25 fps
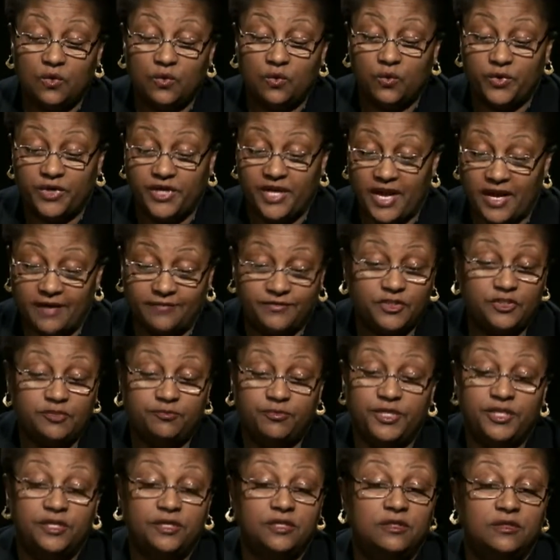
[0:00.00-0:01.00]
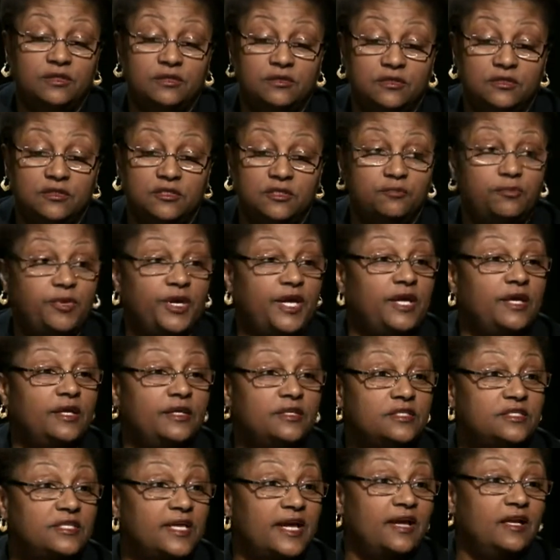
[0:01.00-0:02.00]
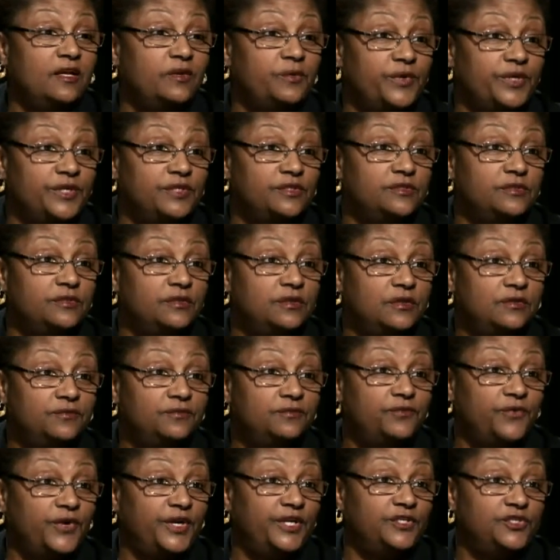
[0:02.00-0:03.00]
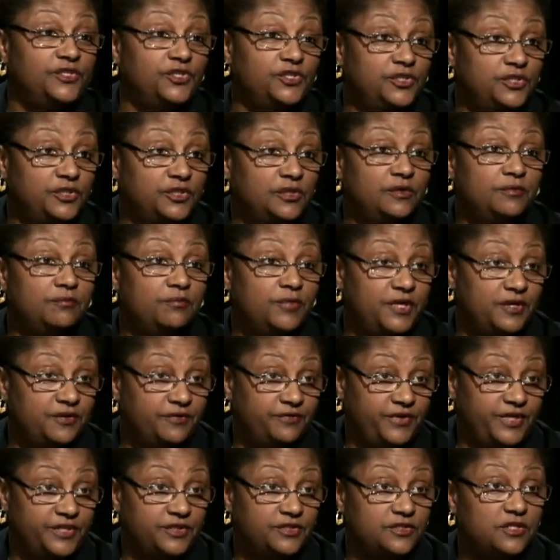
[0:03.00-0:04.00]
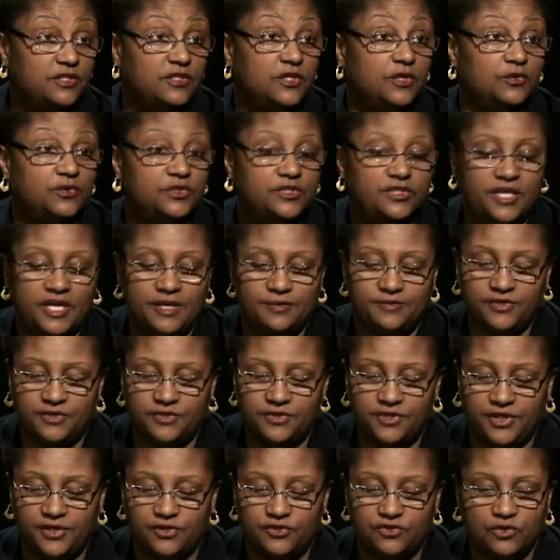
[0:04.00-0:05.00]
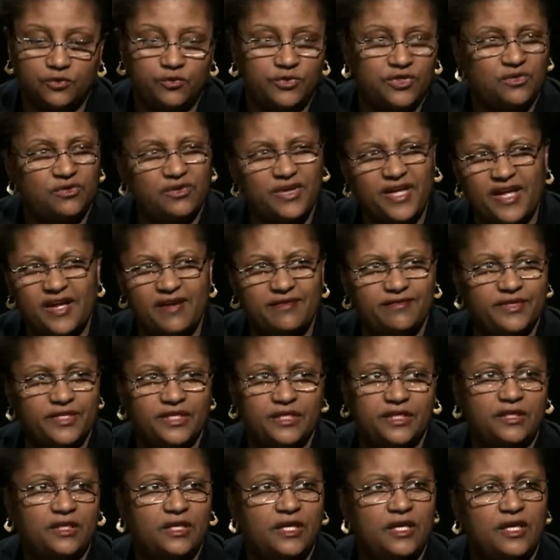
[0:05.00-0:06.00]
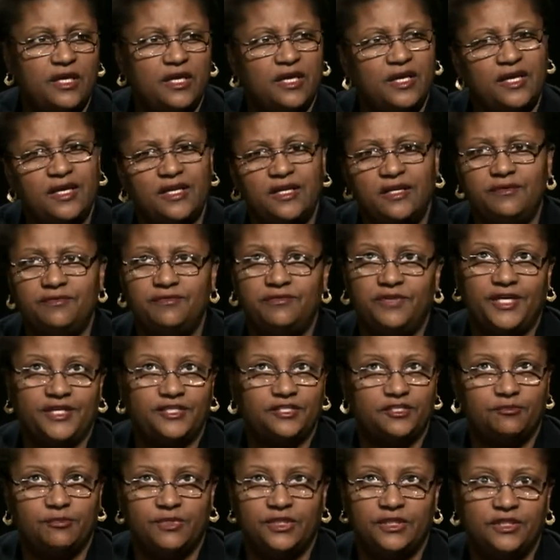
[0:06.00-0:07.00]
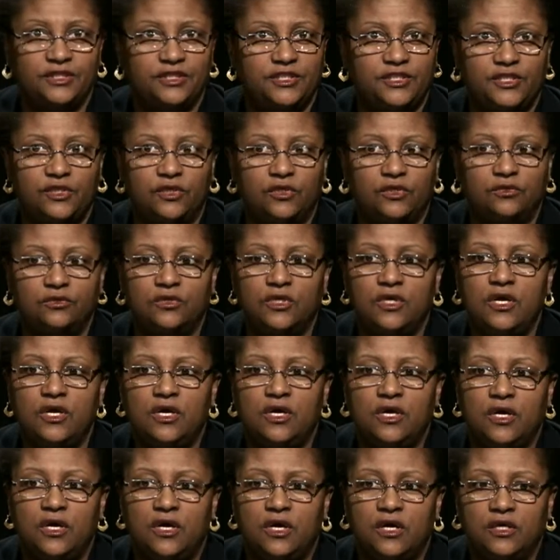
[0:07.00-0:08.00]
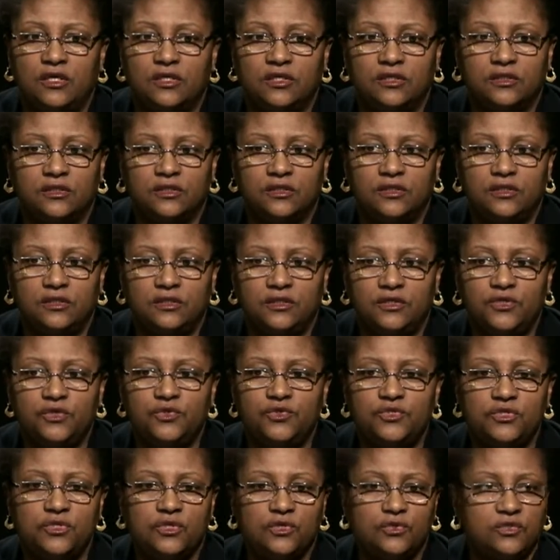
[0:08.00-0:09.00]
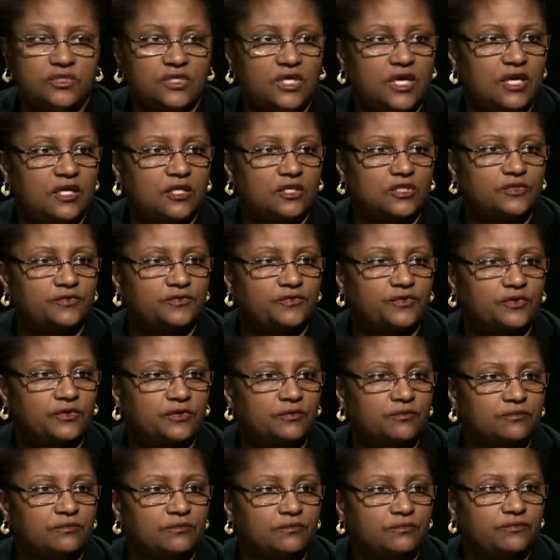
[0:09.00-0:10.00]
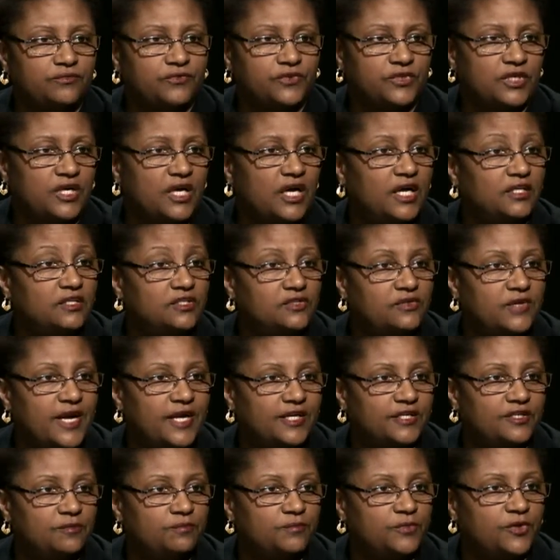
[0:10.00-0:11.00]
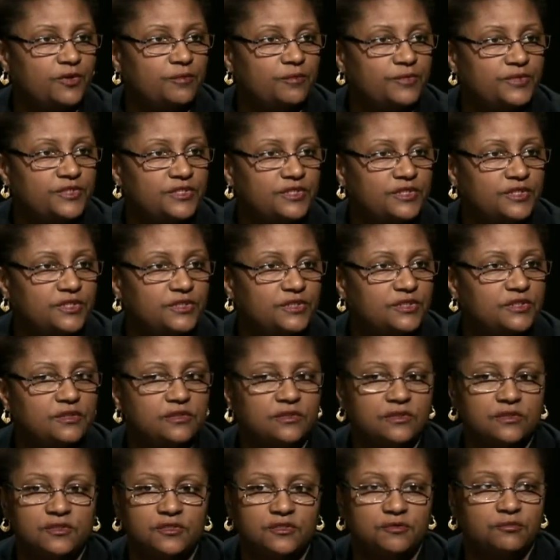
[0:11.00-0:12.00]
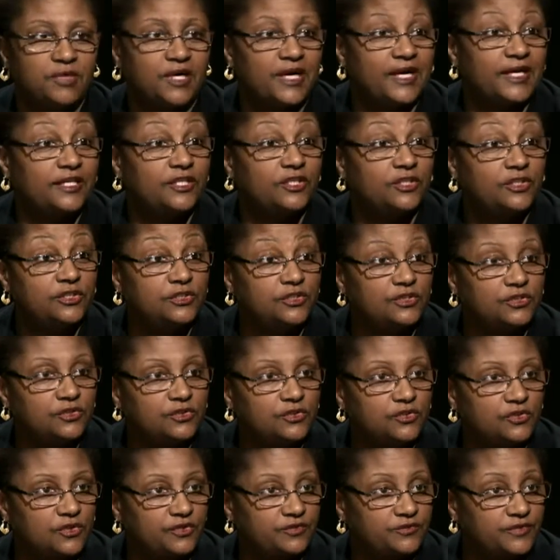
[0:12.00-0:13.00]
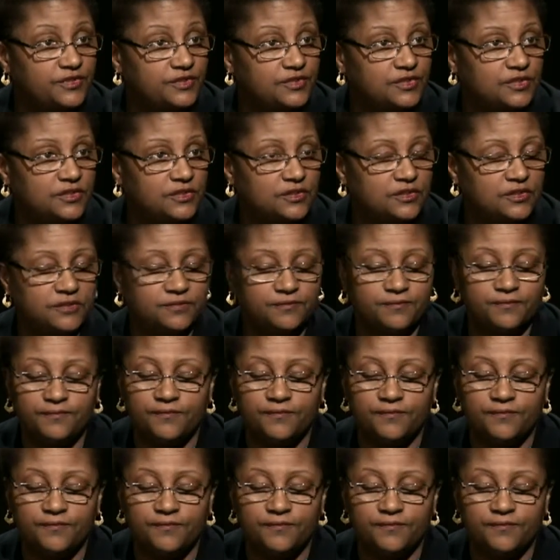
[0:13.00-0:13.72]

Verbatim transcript: we have to spend it to pay salaries, fringe benefits, and those types of things. So we don't have any, any flexibility on uh, using those dollars for, for contracting purposes to buy goods and services.